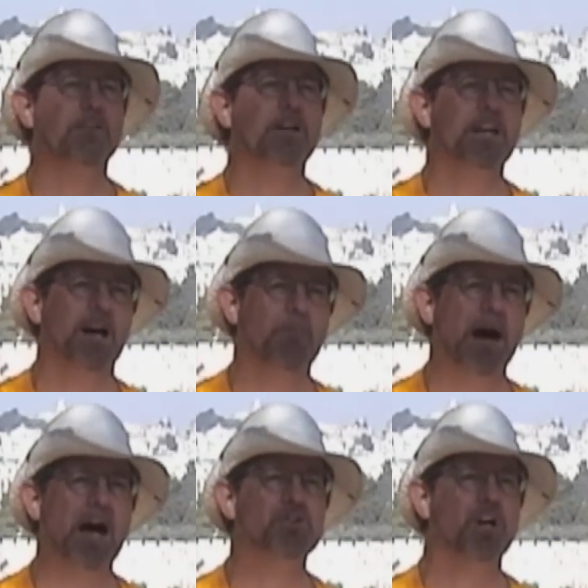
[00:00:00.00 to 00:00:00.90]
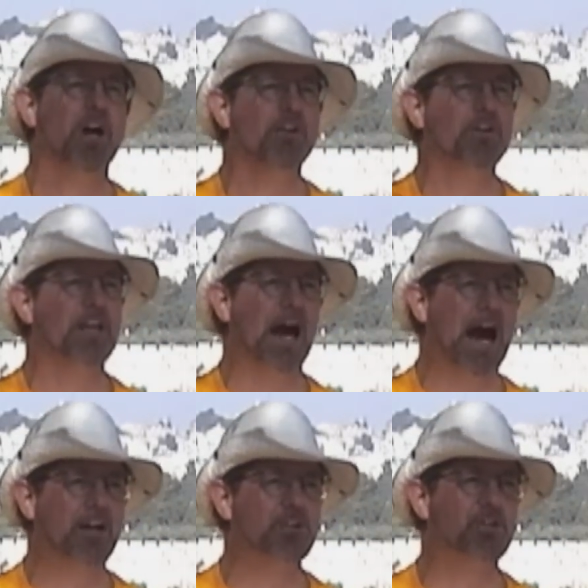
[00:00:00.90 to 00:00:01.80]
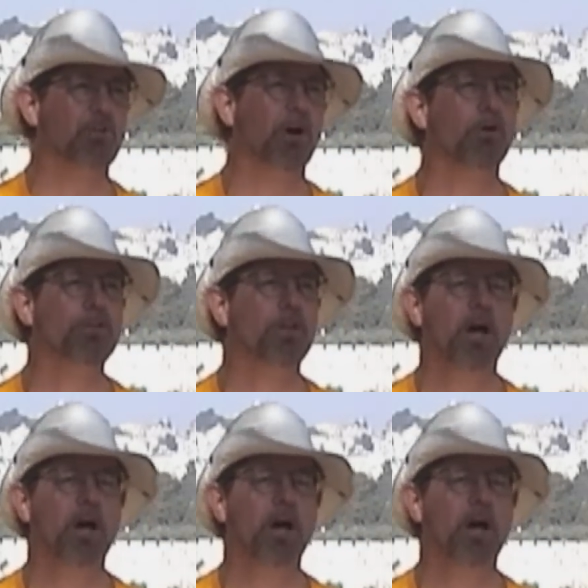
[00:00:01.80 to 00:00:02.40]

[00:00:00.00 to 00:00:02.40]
to Chemosh, to the Ashtaroth